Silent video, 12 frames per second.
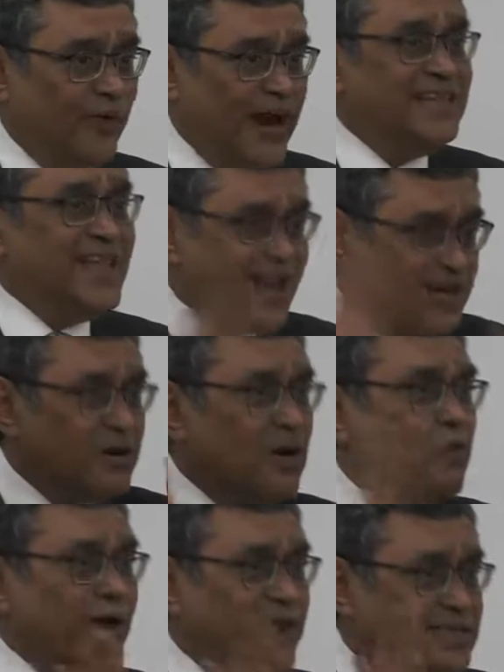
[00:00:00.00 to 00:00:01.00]
And I think it
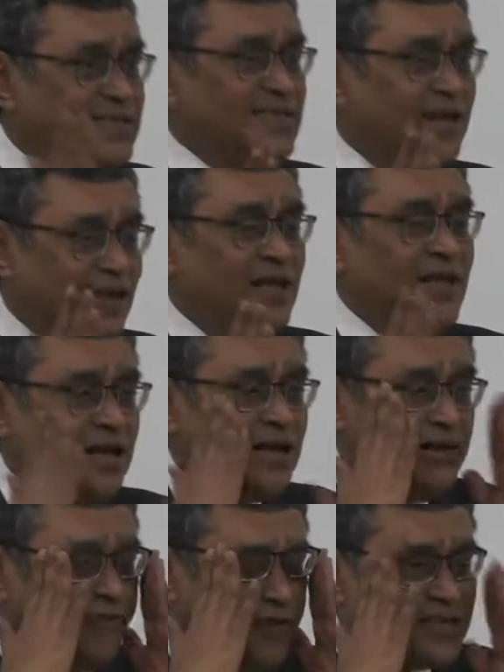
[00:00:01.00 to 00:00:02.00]
awaits a,
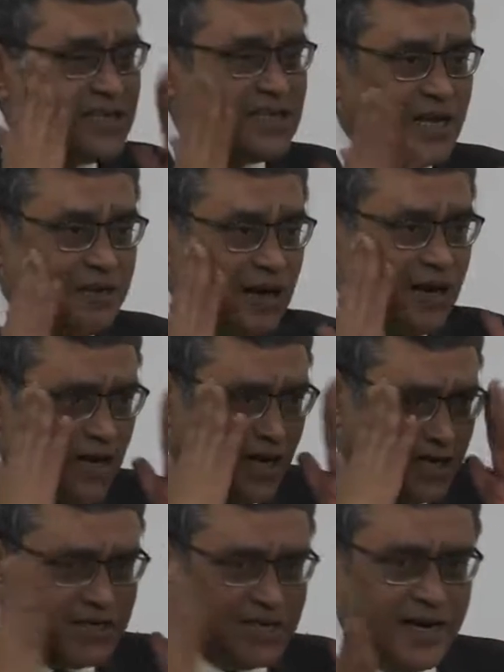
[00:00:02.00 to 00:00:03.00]
different, a,
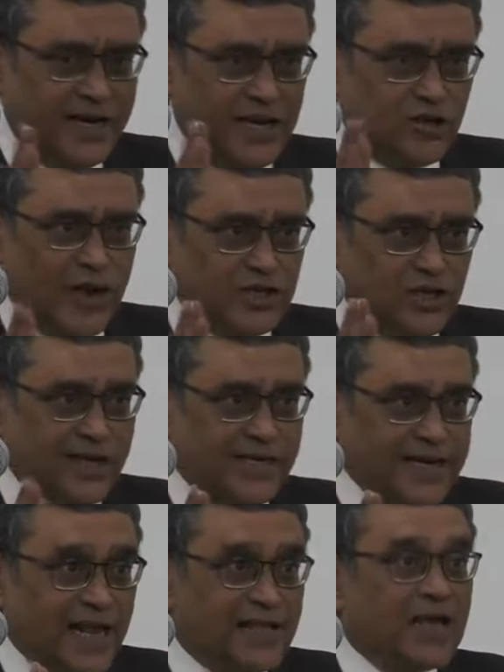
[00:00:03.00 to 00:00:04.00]
a study to actually
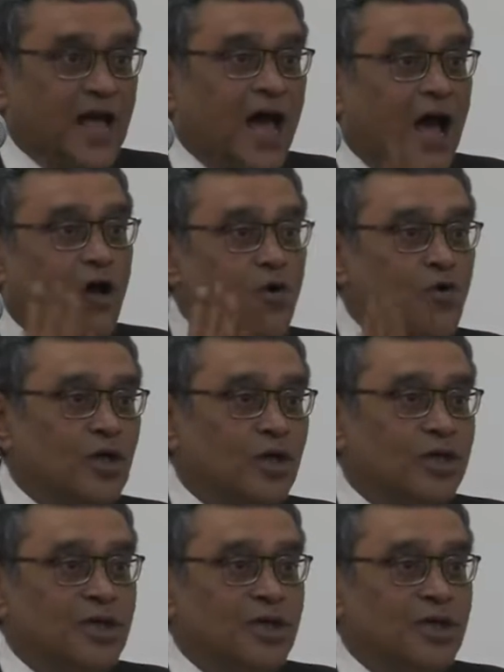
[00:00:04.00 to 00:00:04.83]
tell us how